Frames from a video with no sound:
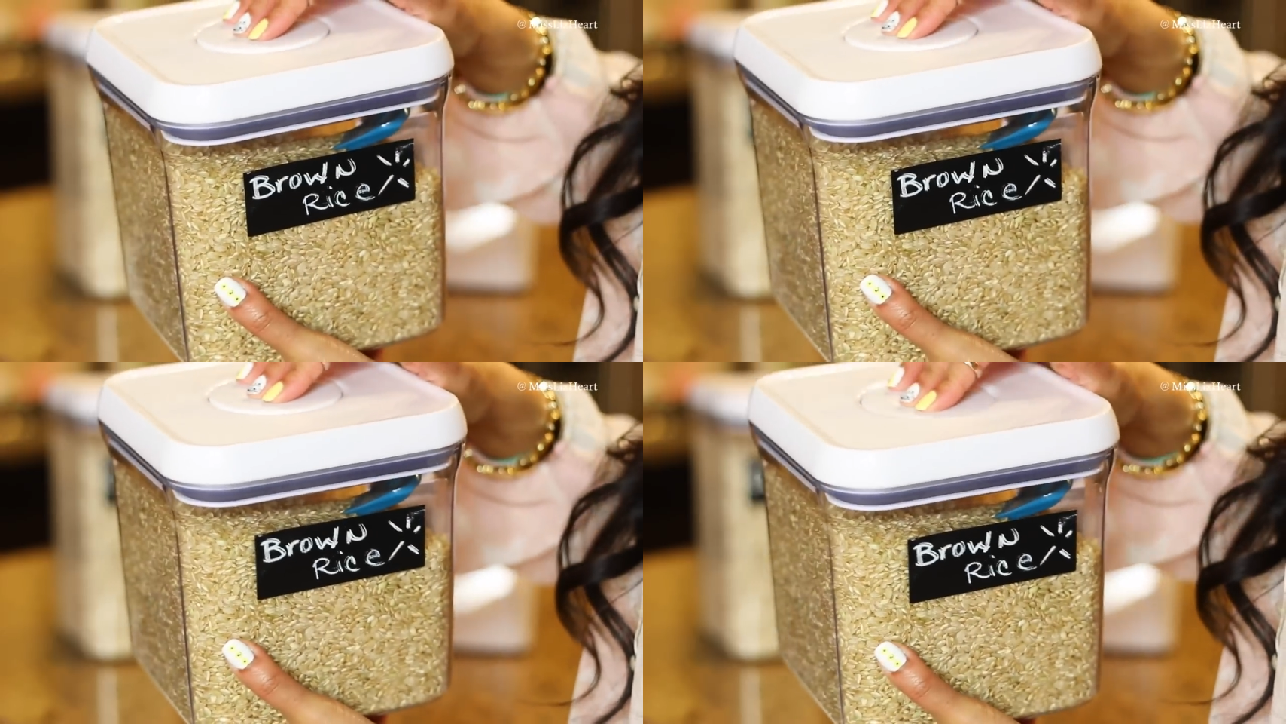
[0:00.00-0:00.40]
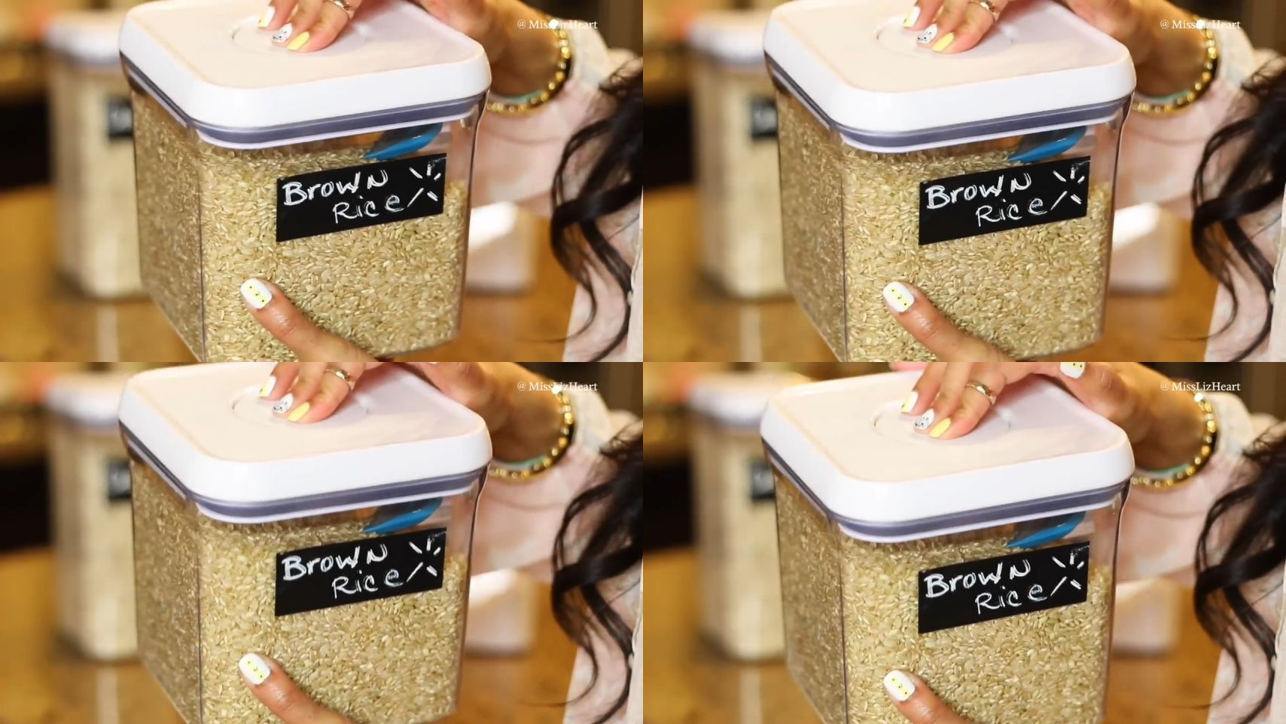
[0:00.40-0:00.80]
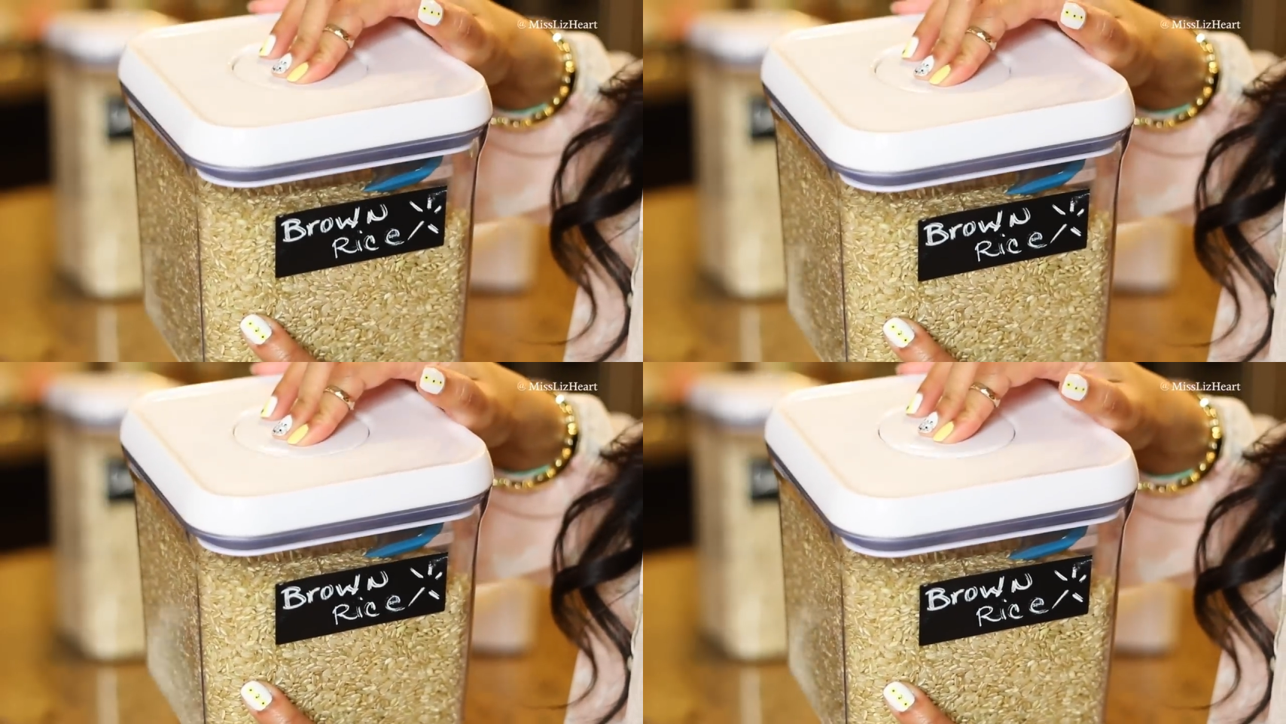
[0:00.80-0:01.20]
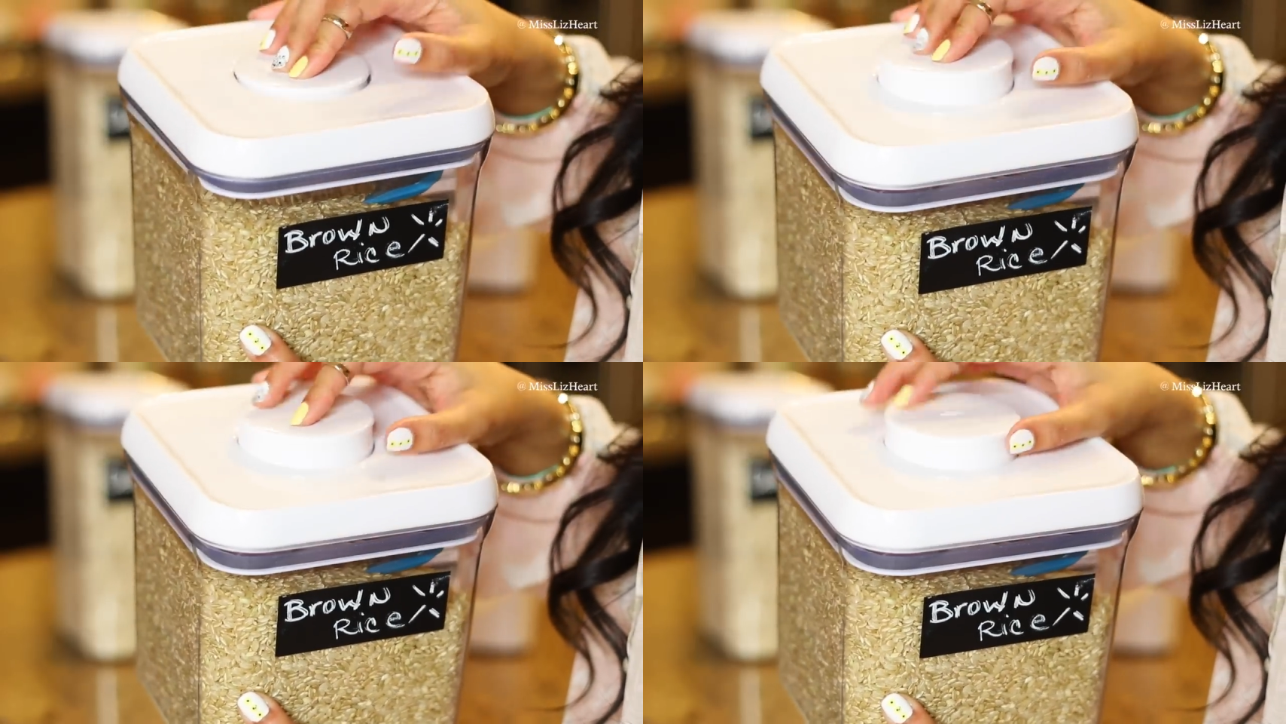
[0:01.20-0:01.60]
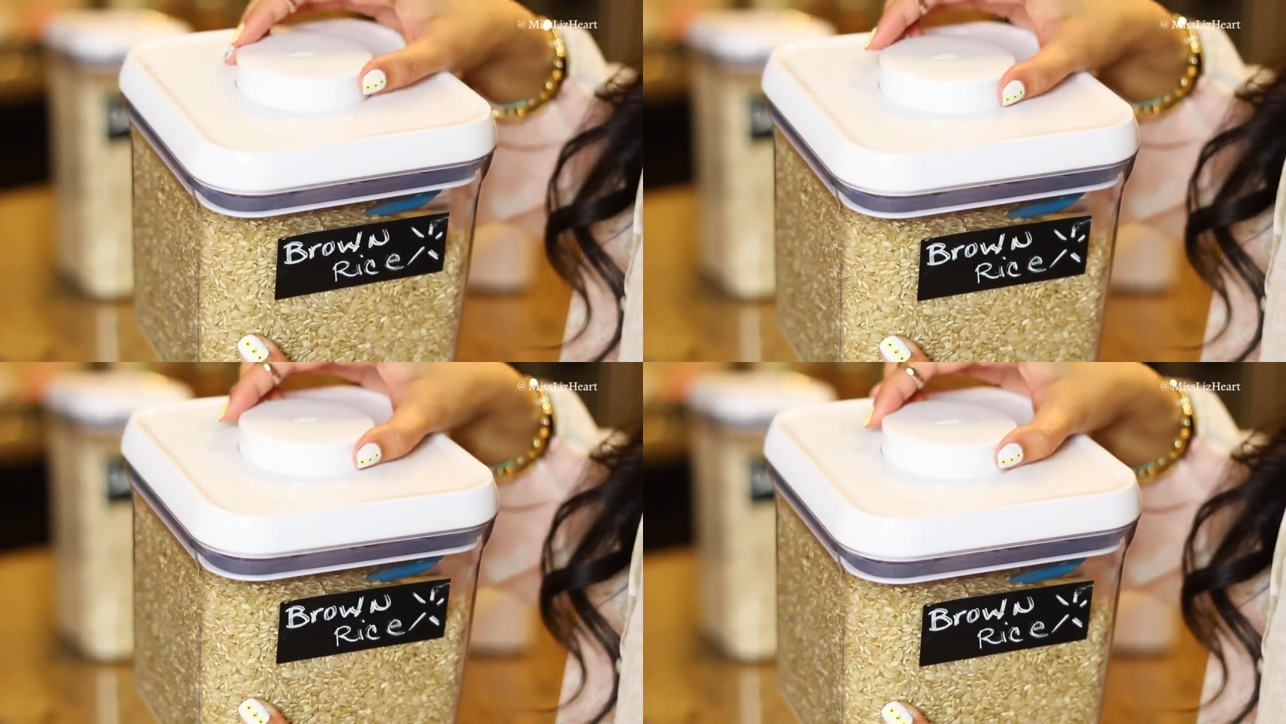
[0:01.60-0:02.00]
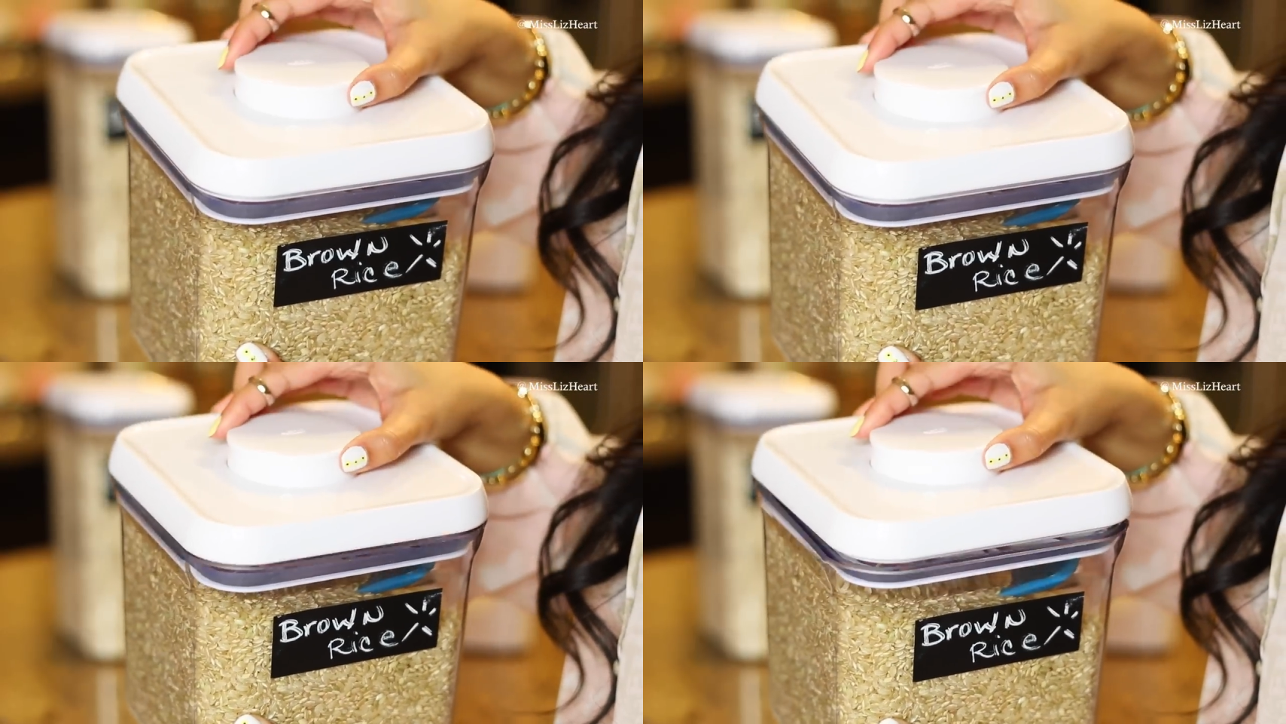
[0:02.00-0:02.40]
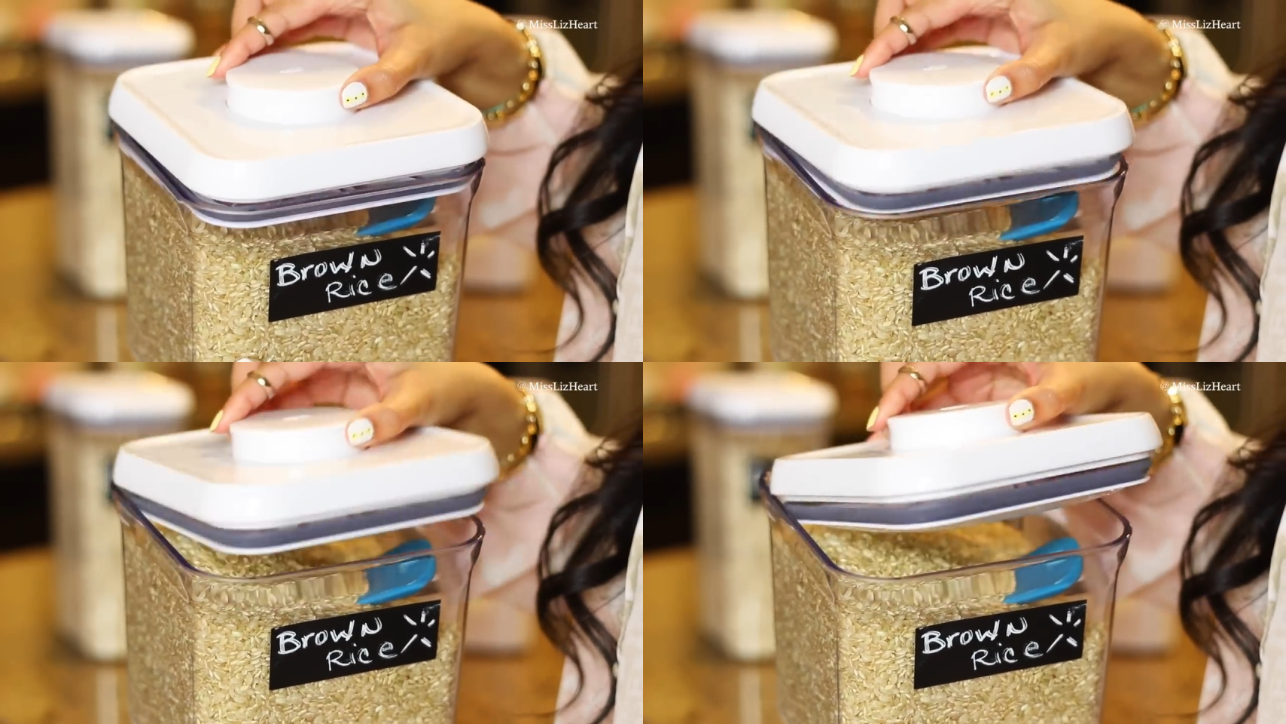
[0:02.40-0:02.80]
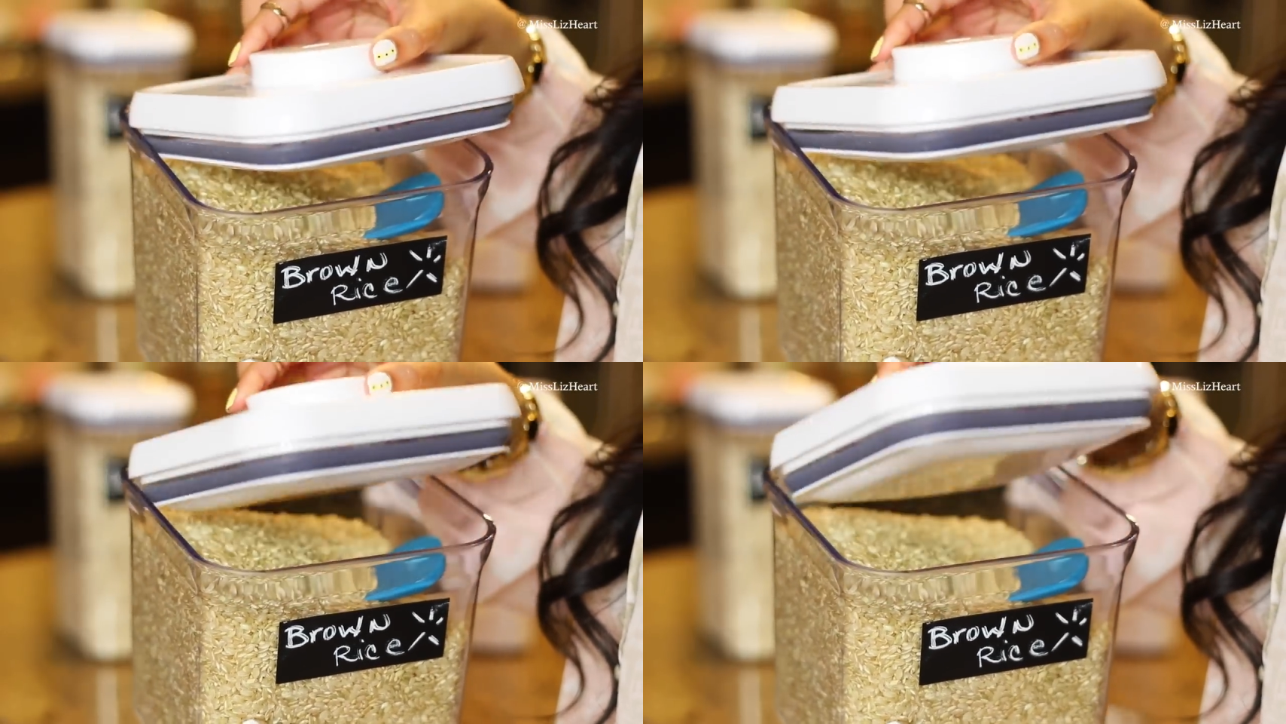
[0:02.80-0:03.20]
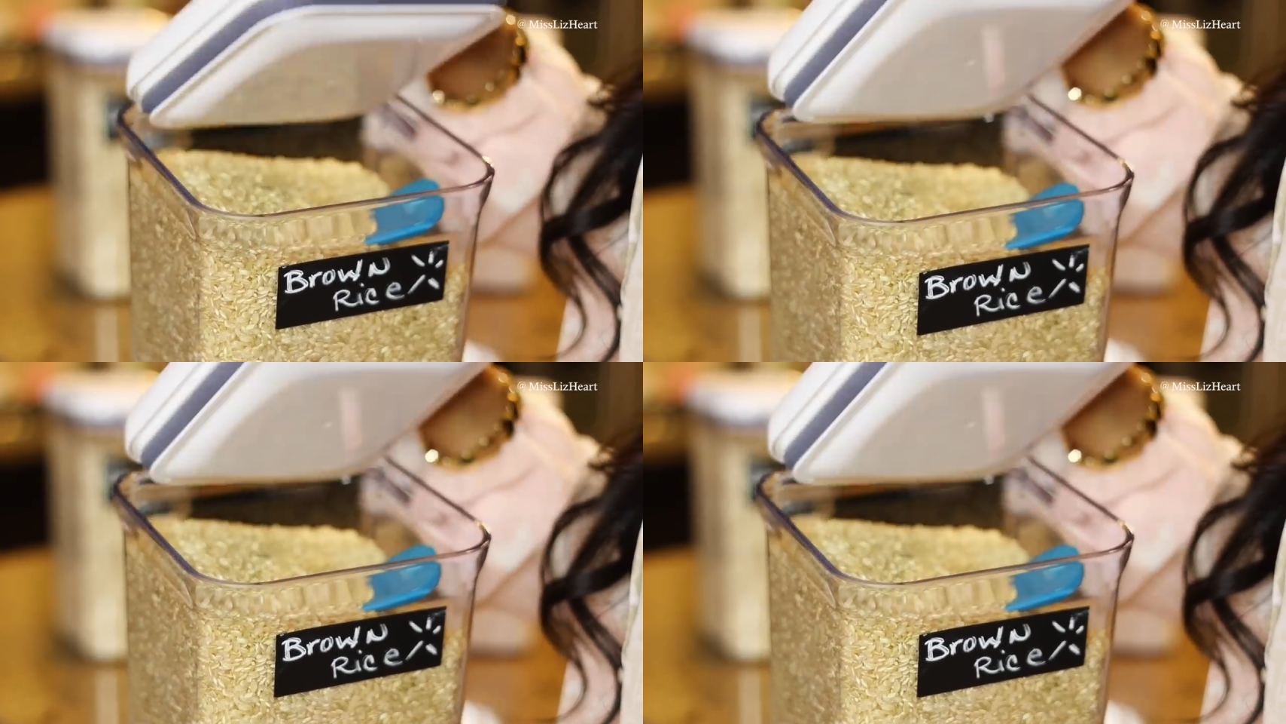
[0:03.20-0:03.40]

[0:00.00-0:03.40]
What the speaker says: [unreadable: no face in view]